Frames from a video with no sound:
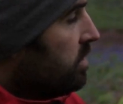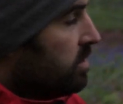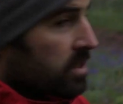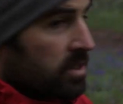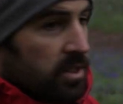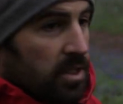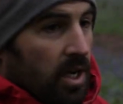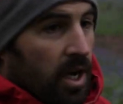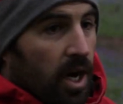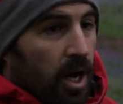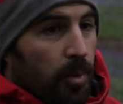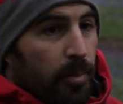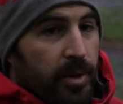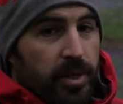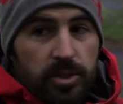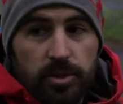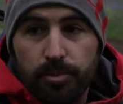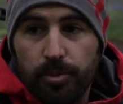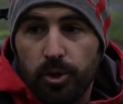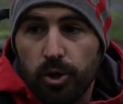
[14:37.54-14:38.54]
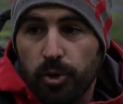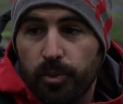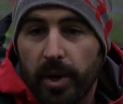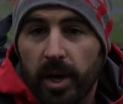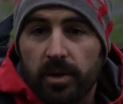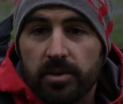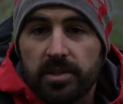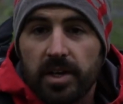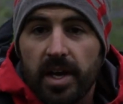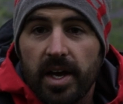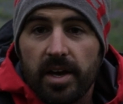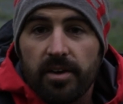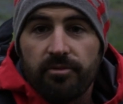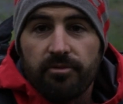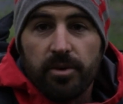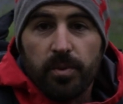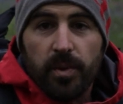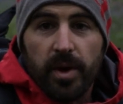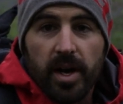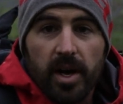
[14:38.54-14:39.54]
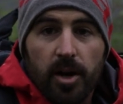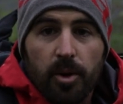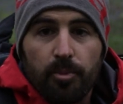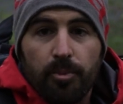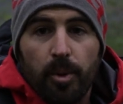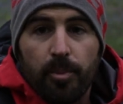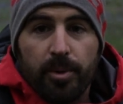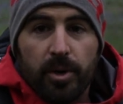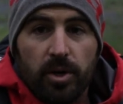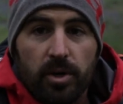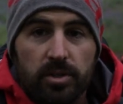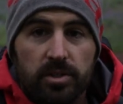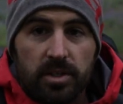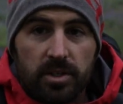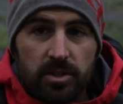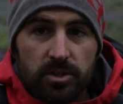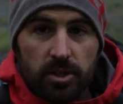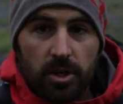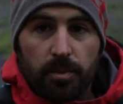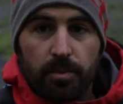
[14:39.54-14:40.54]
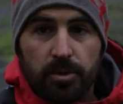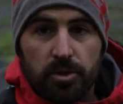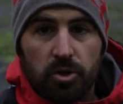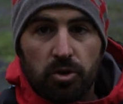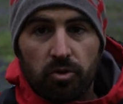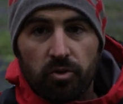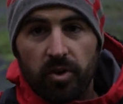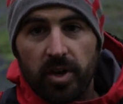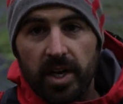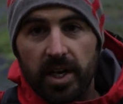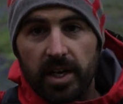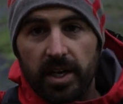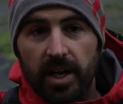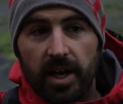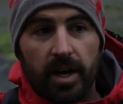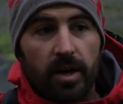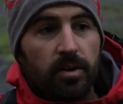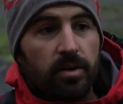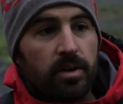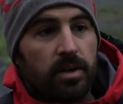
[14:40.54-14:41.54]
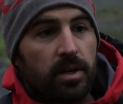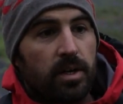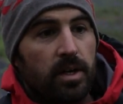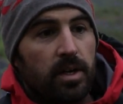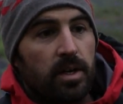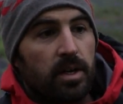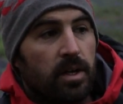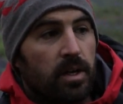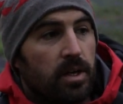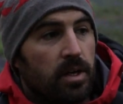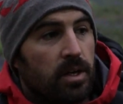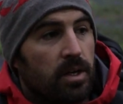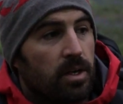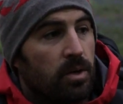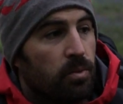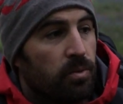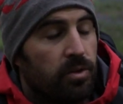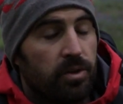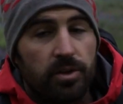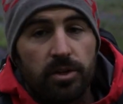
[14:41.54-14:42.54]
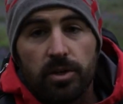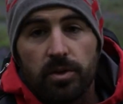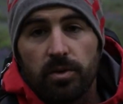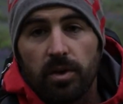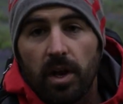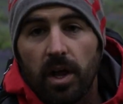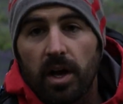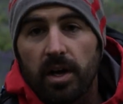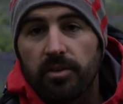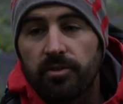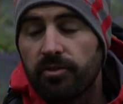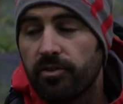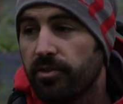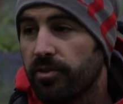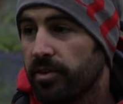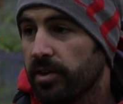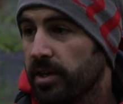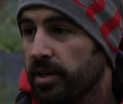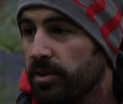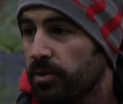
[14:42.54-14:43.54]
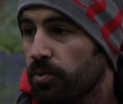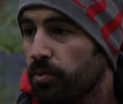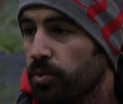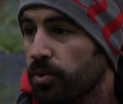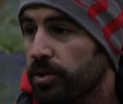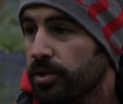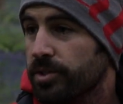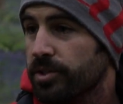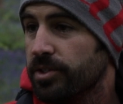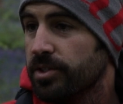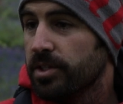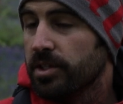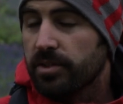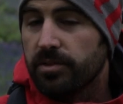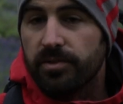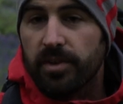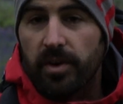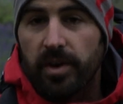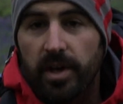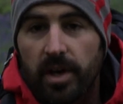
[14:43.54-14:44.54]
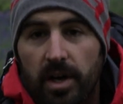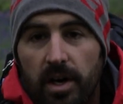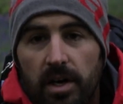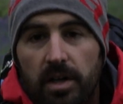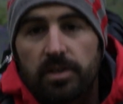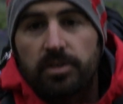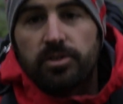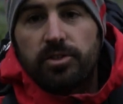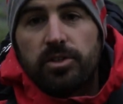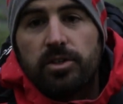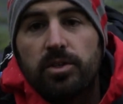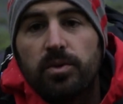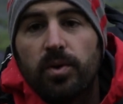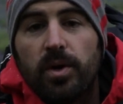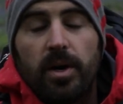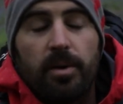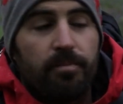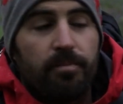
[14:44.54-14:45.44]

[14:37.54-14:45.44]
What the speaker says: this carpets of bluebells everywhere, but because there's so much green now with the new life in the woods, it's very hard to